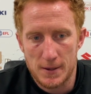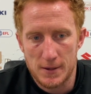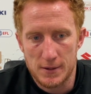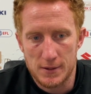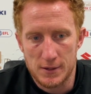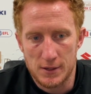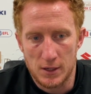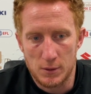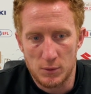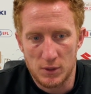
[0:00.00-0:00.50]

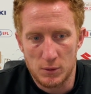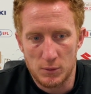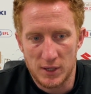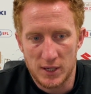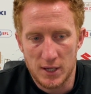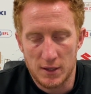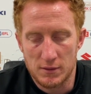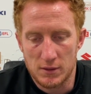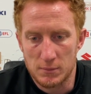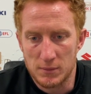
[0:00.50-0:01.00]
we
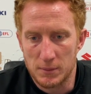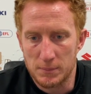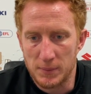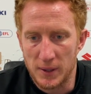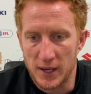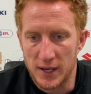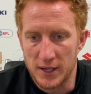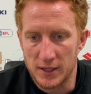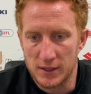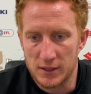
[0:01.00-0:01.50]
kept them at
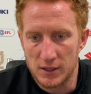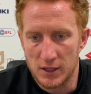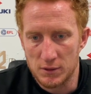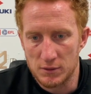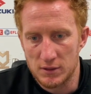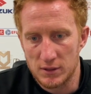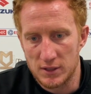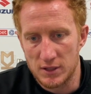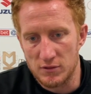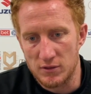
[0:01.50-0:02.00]
bay, and they
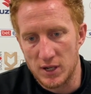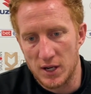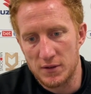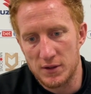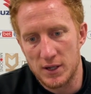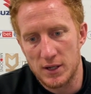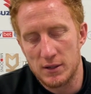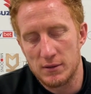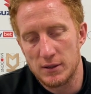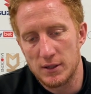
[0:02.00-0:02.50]
didn't
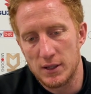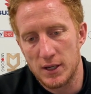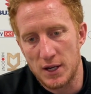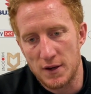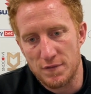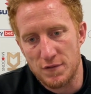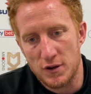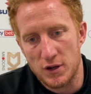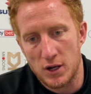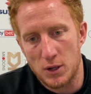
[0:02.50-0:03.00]
really have any
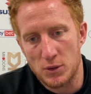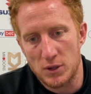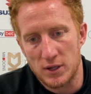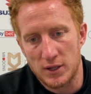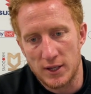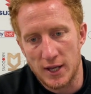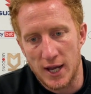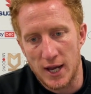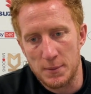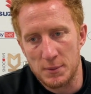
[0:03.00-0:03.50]
foothold in the
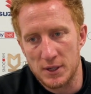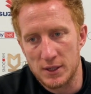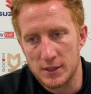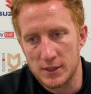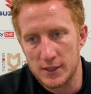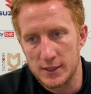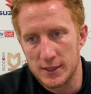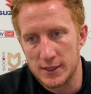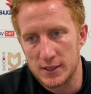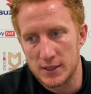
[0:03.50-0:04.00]
game, and
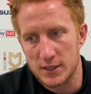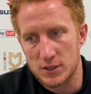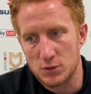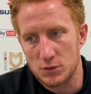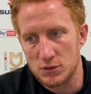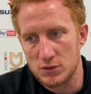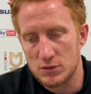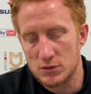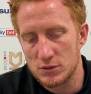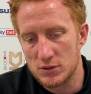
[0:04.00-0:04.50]
it
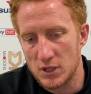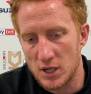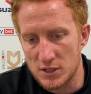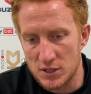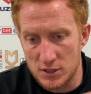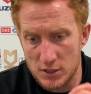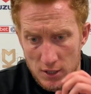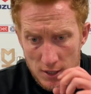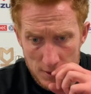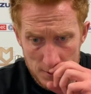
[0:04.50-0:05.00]
sort of started
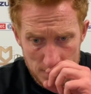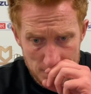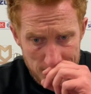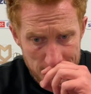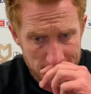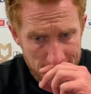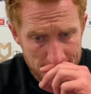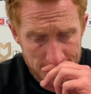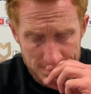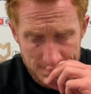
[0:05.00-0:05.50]
to turn
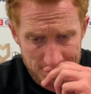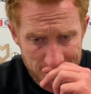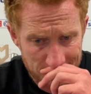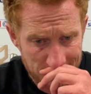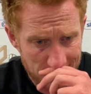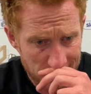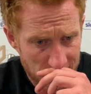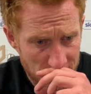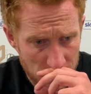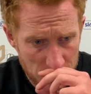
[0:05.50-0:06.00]

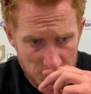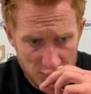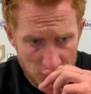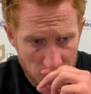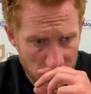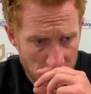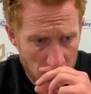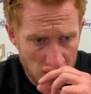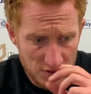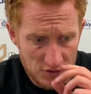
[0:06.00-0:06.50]
just before
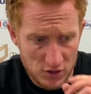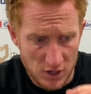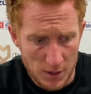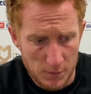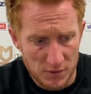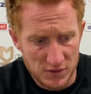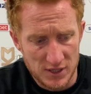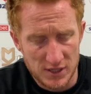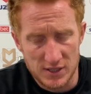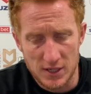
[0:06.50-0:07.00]
the half time.
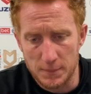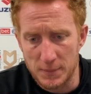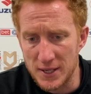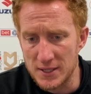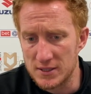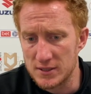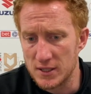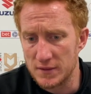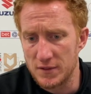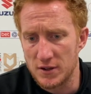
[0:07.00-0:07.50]
Obviously, set
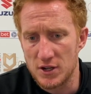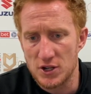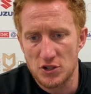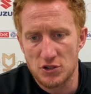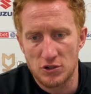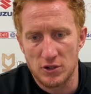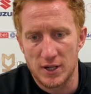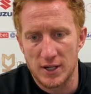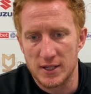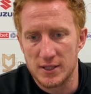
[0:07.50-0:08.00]
pieces they're very
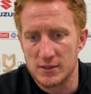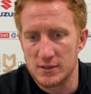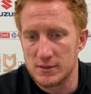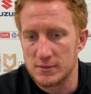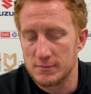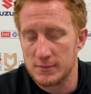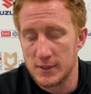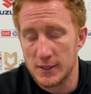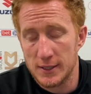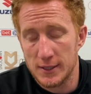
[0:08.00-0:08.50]
strong at, and
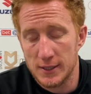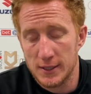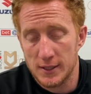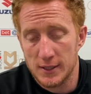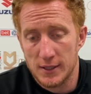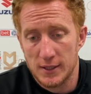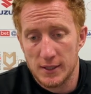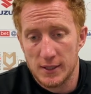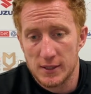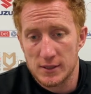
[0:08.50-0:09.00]

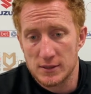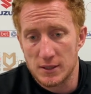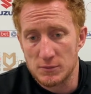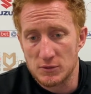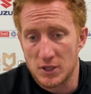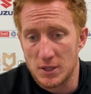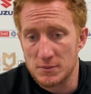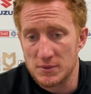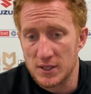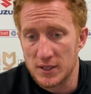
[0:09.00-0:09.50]

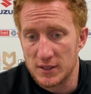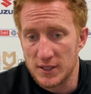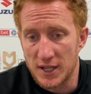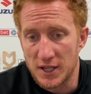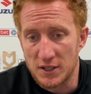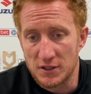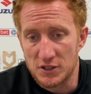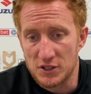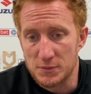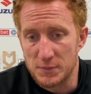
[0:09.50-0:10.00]
sometimes they
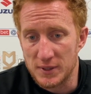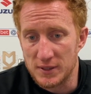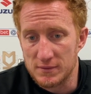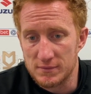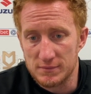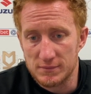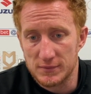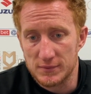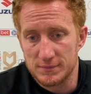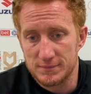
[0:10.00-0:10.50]
can just be
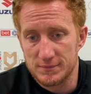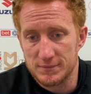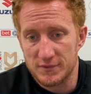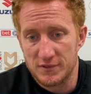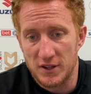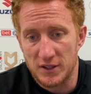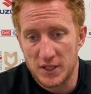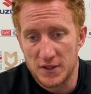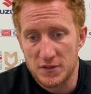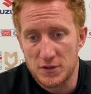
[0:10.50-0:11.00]

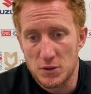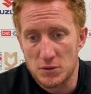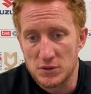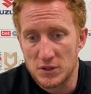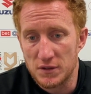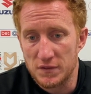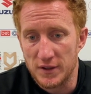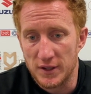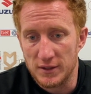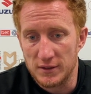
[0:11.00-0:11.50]
very difficult to
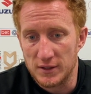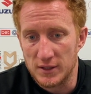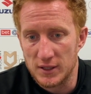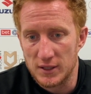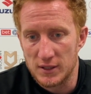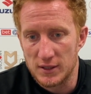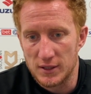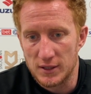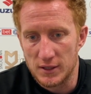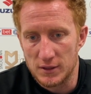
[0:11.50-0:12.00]
defend,
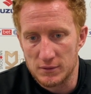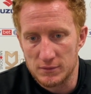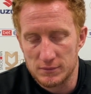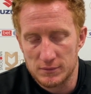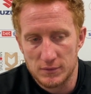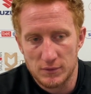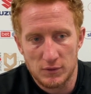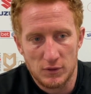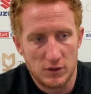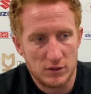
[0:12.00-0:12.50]
and
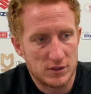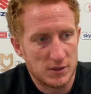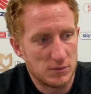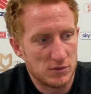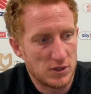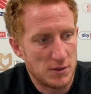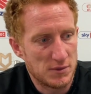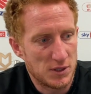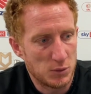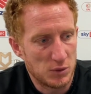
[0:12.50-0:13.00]
not
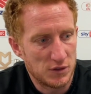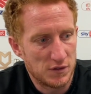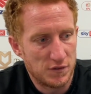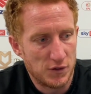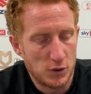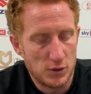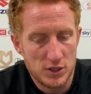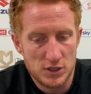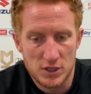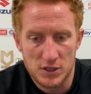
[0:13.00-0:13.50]
sometimes anyone's
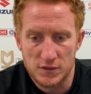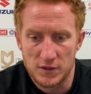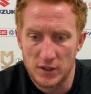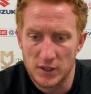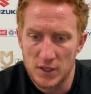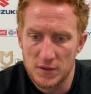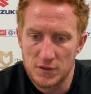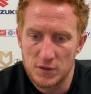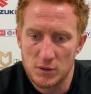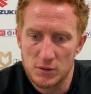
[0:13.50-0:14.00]
fault. It's just very
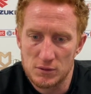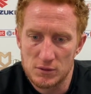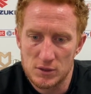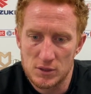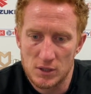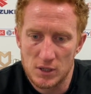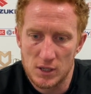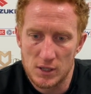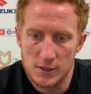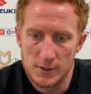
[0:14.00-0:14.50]
difficult
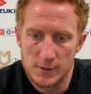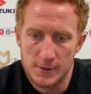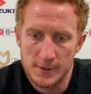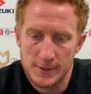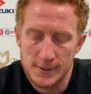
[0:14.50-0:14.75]
to